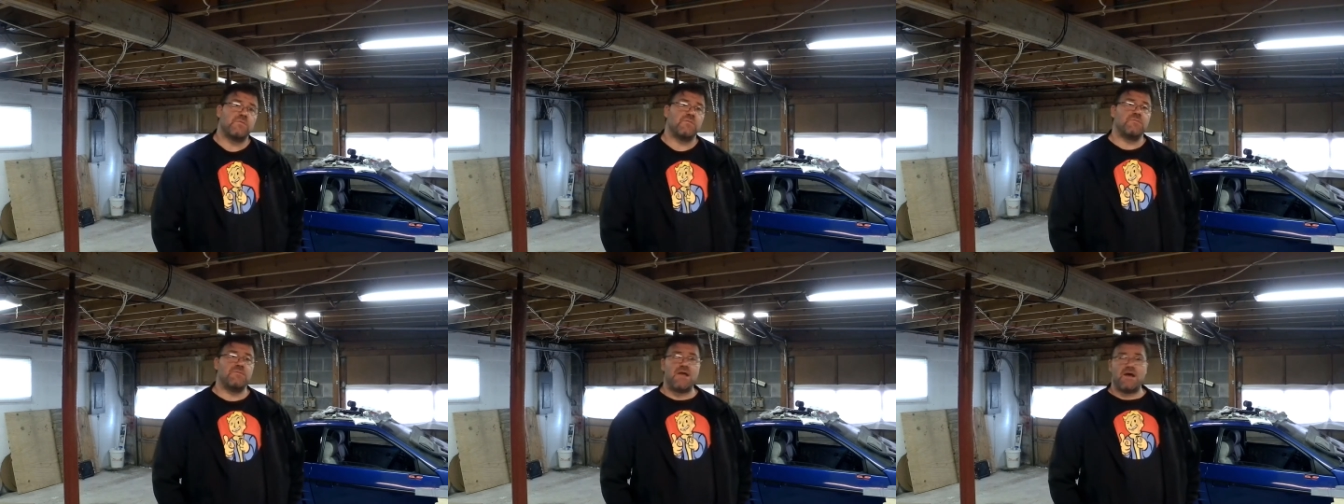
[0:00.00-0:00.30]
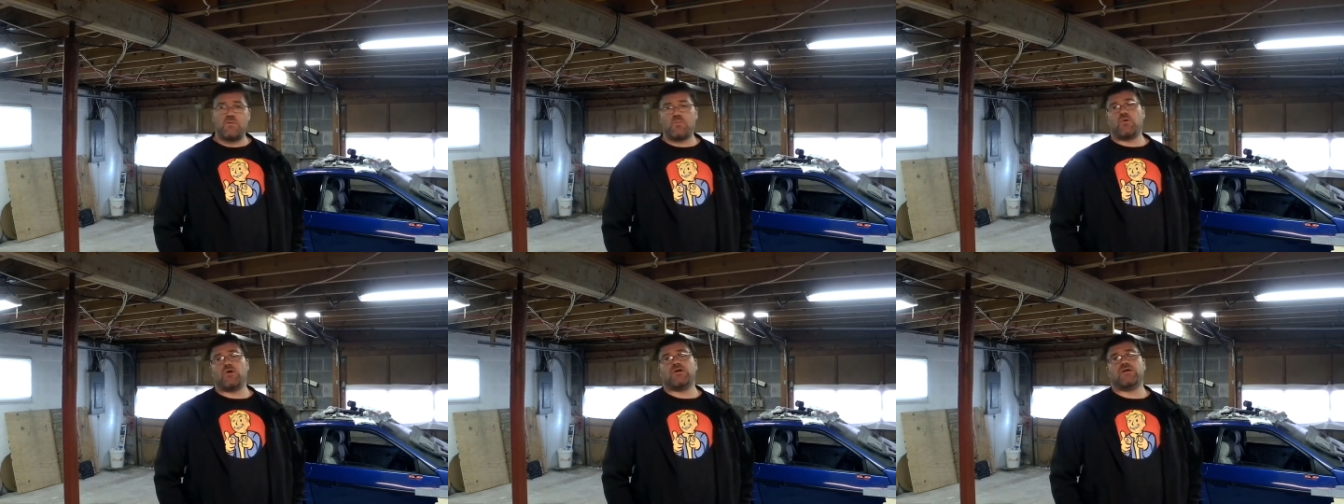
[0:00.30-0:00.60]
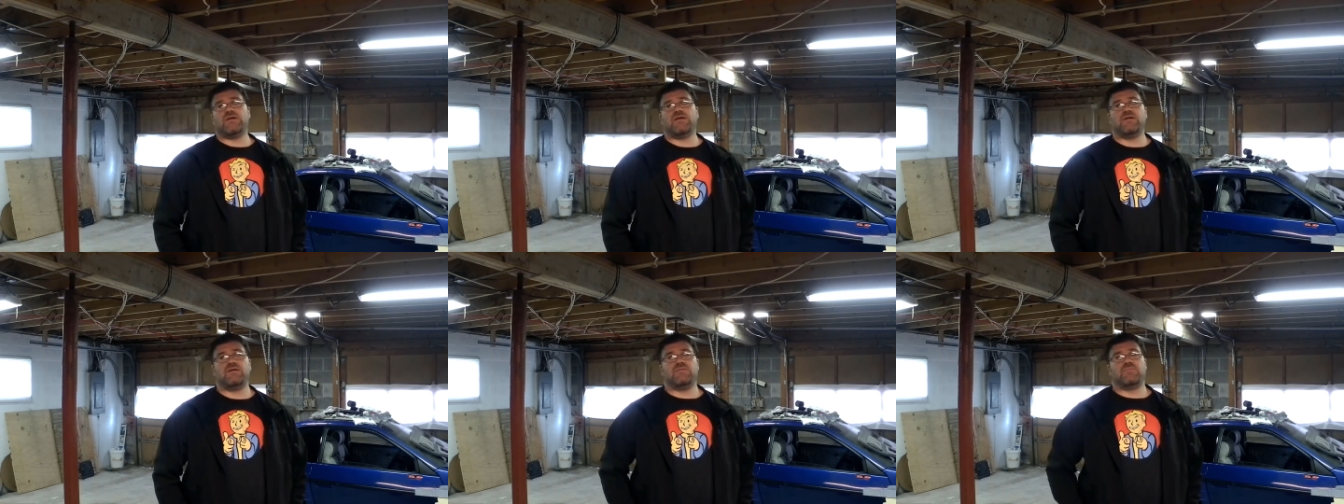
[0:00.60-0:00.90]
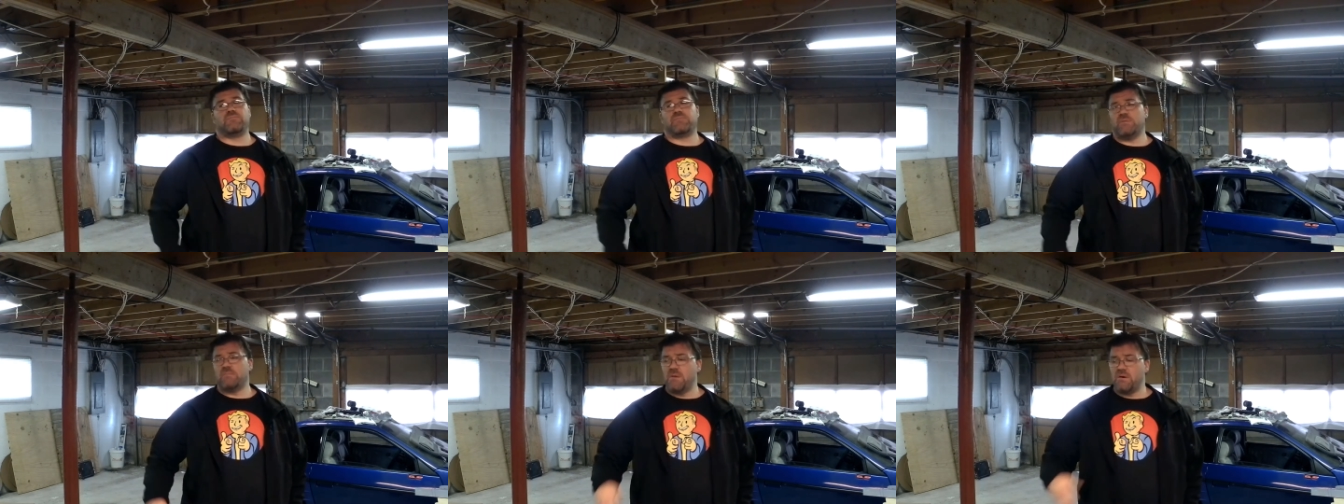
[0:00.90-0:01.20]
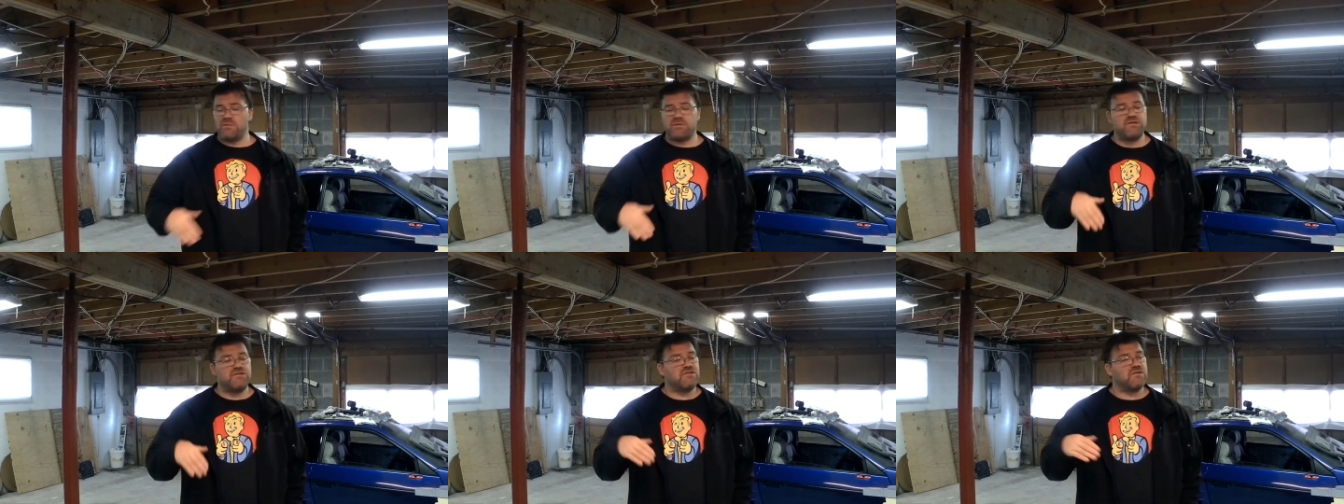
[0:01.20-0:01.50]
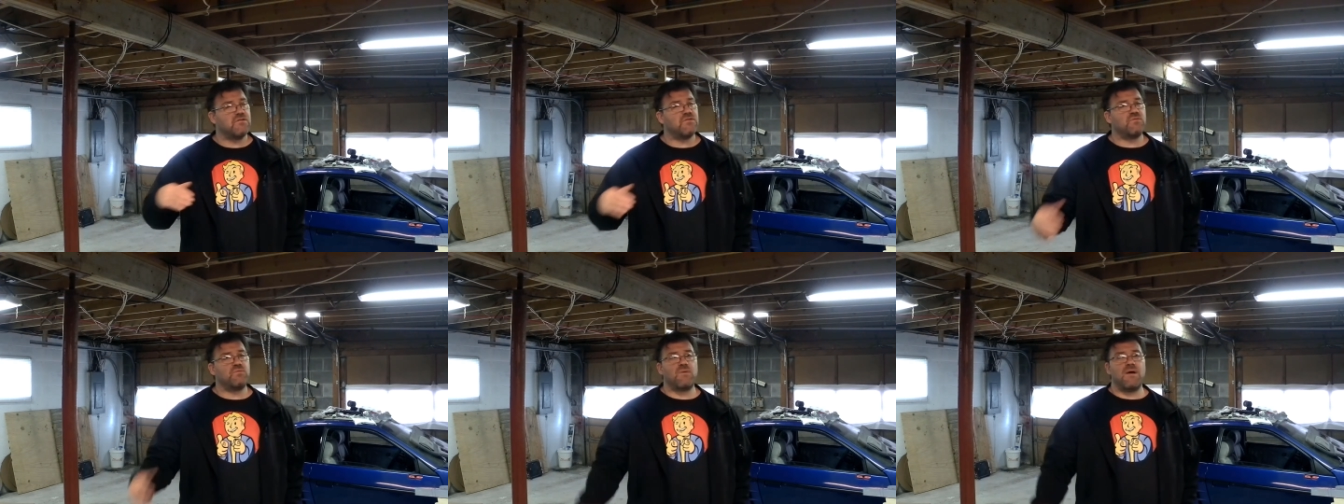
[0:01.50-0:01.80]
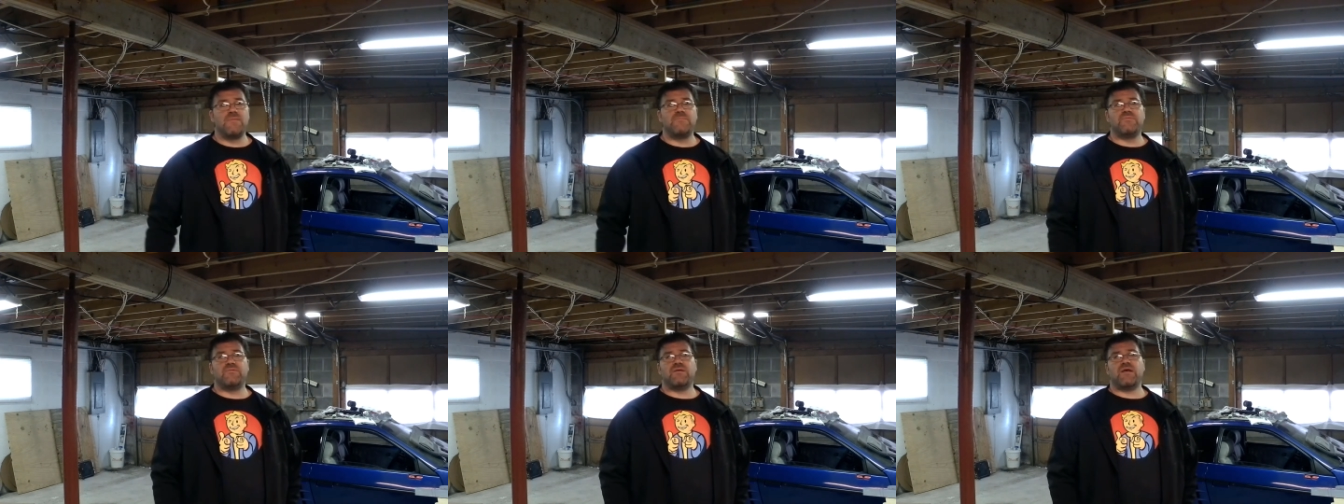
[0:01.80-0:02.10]
networking, promoting each other's
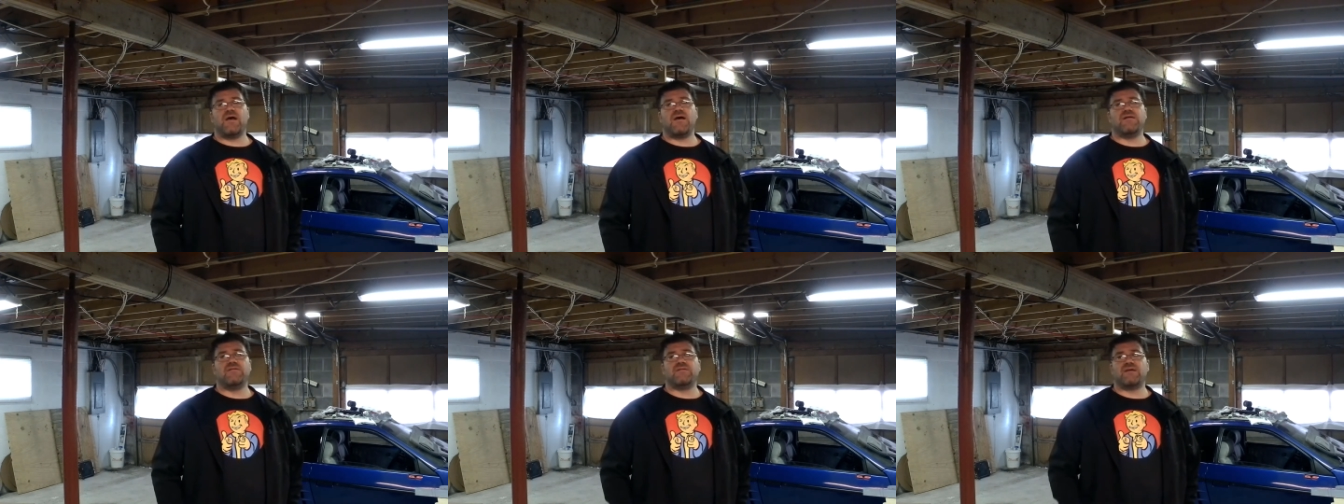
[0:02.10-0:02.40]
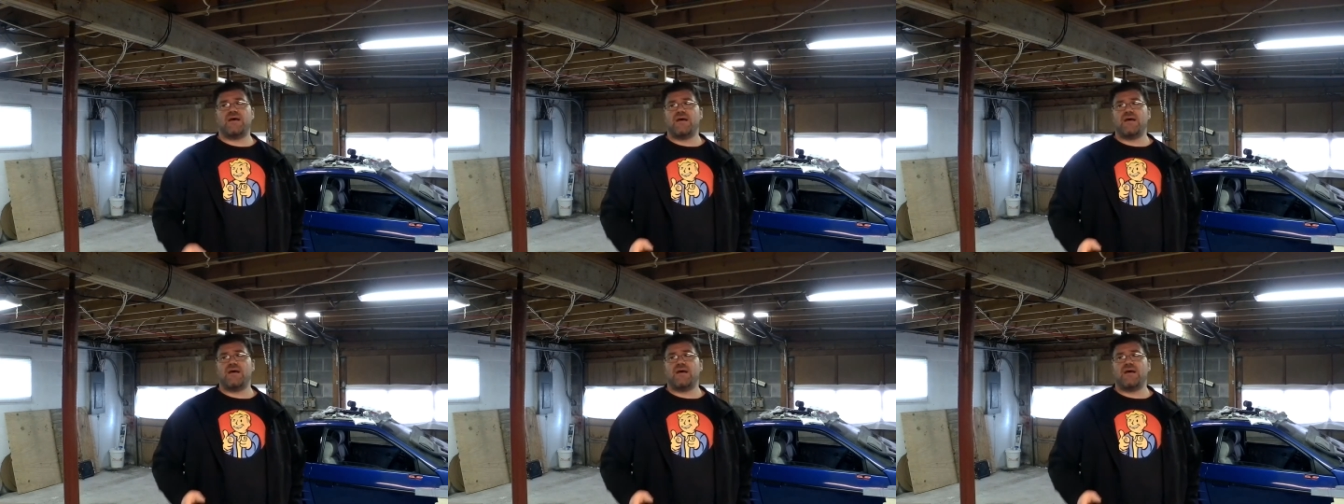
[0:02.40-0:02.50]
websites.